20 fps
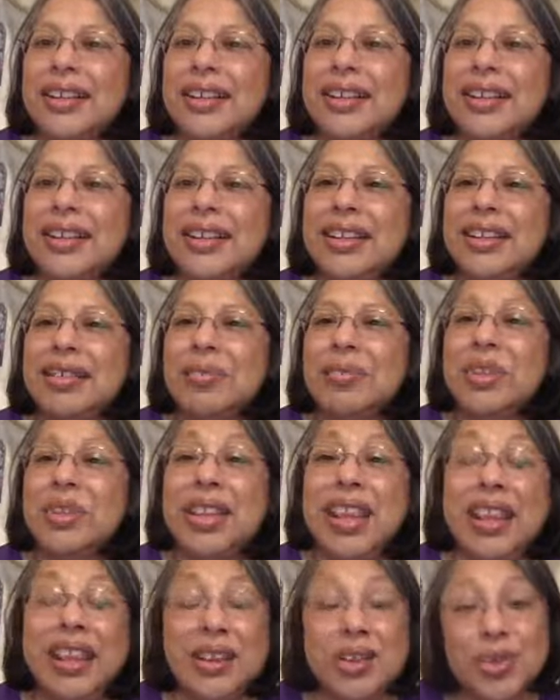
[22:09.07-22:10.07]
Yeah.
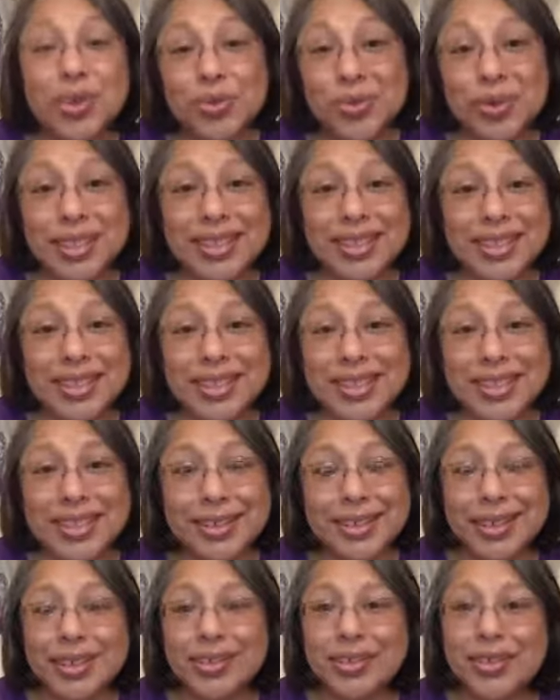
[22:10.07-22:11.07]
Hey, Teresa's
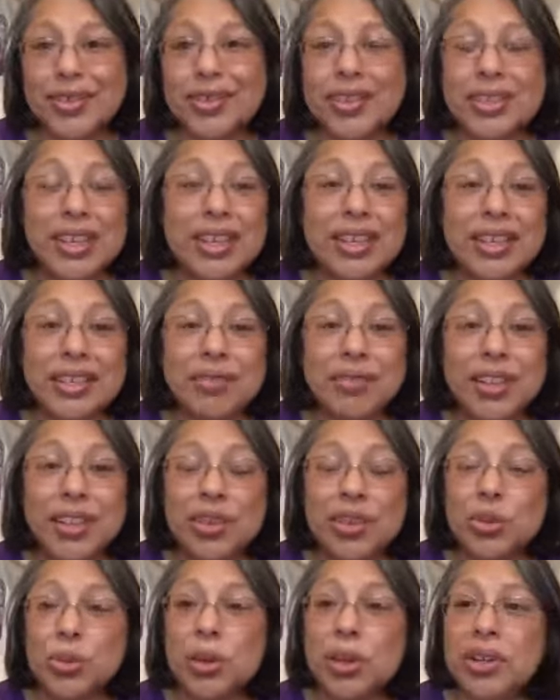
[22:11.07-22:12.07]
here. Hello, Teresa. I did
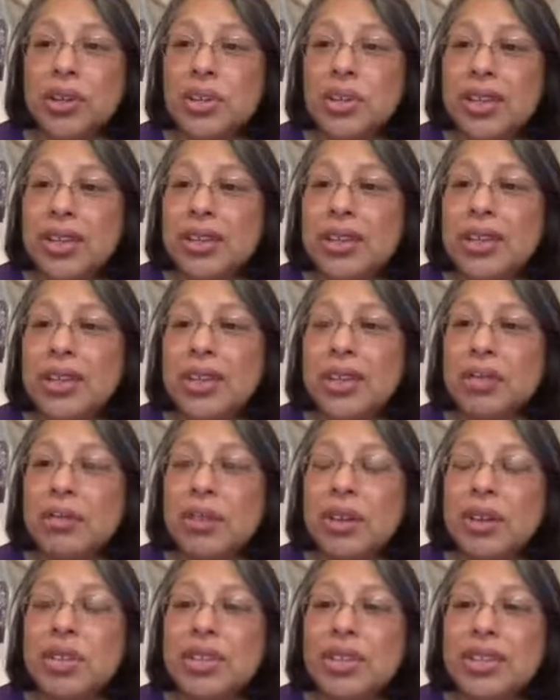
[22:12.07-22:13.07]
finish watching
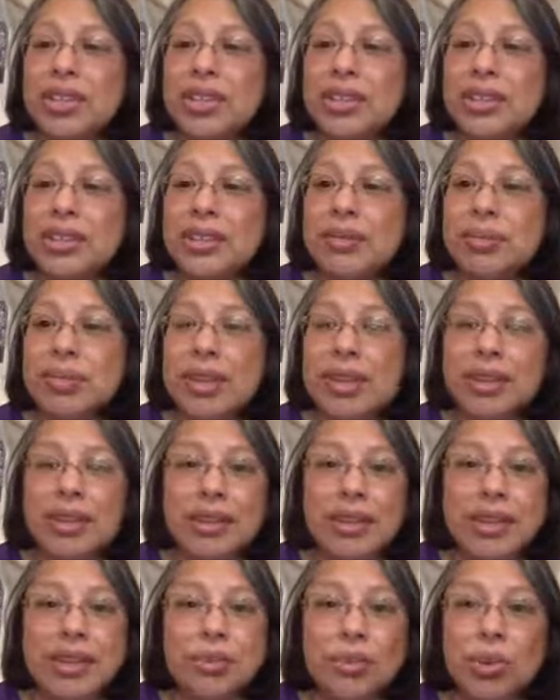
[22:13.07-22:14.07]
what you just sent to me
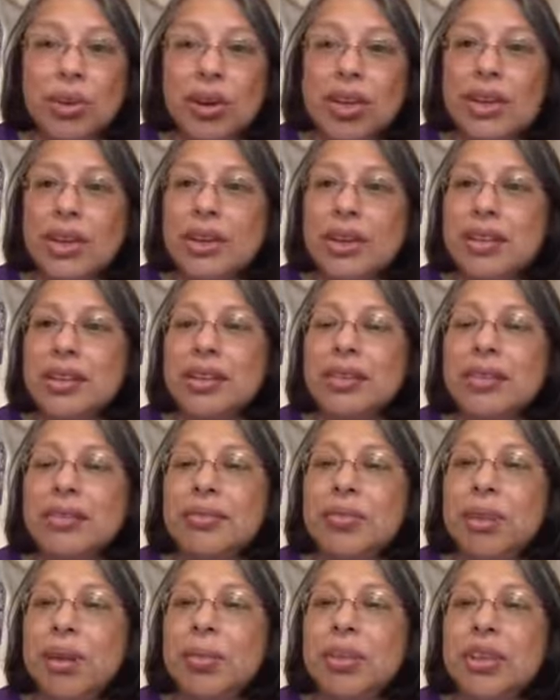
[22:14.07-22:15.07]
this morning.
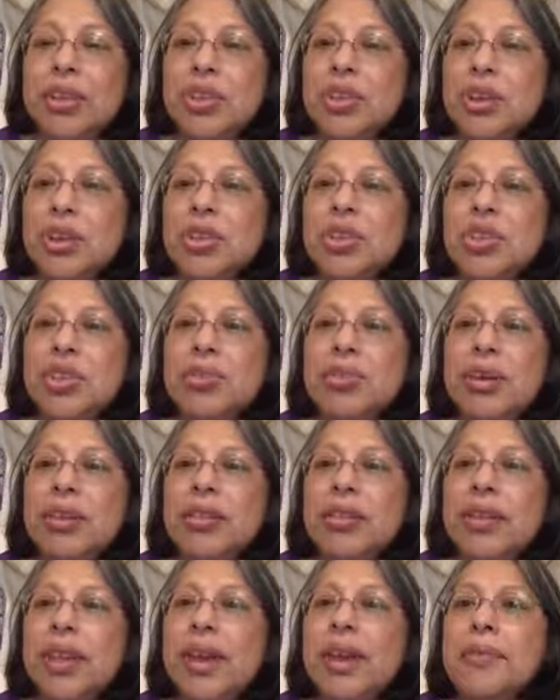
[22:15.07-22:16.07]
I want to talk to you about
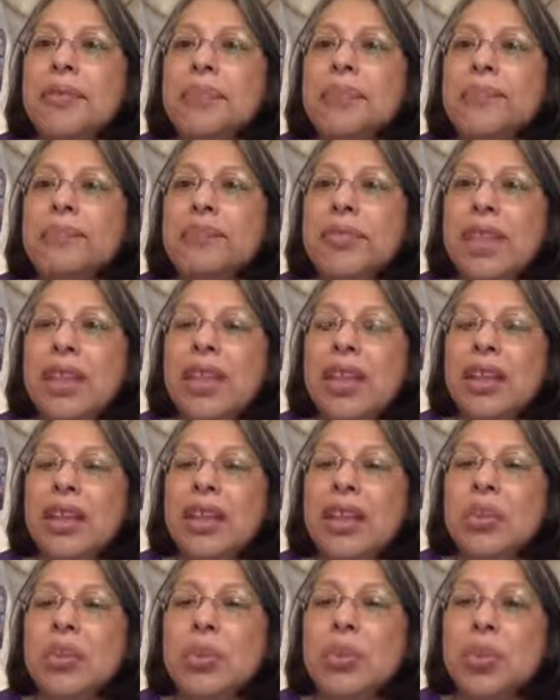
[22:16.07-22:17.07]
that.
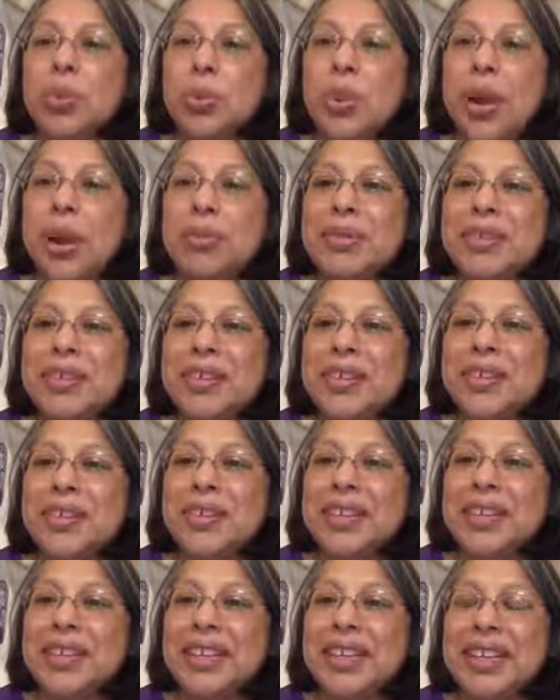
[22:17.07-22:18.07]
And of course, Rob is
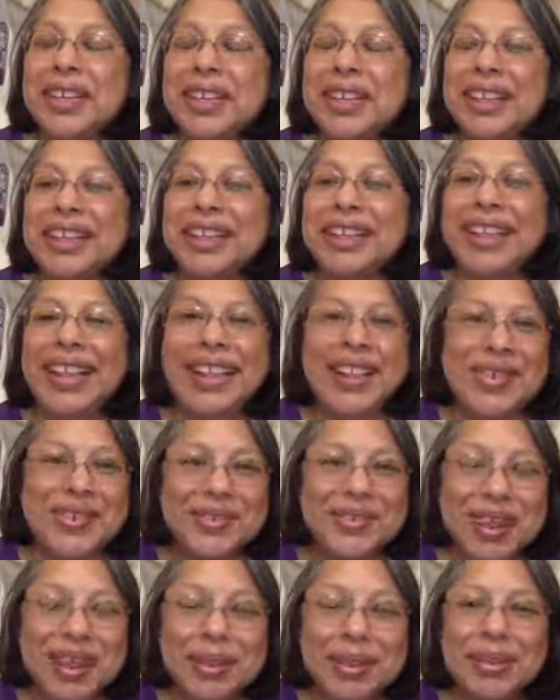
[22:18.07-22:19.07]
here. Hello,
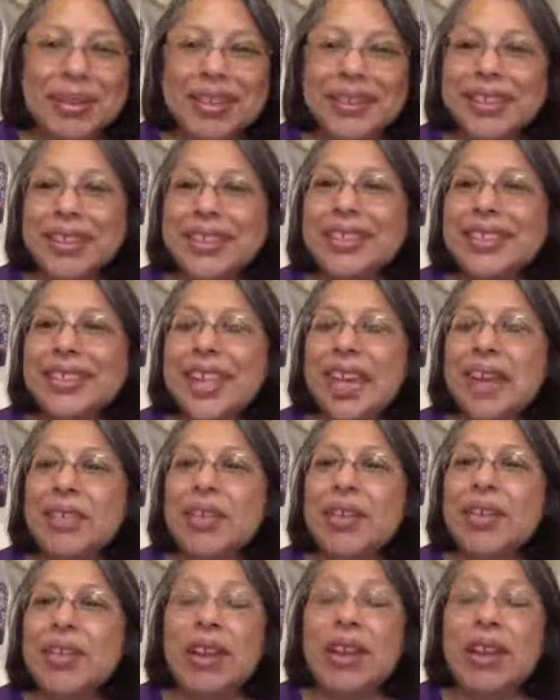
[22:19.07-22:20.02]
Rob. Good to have you here.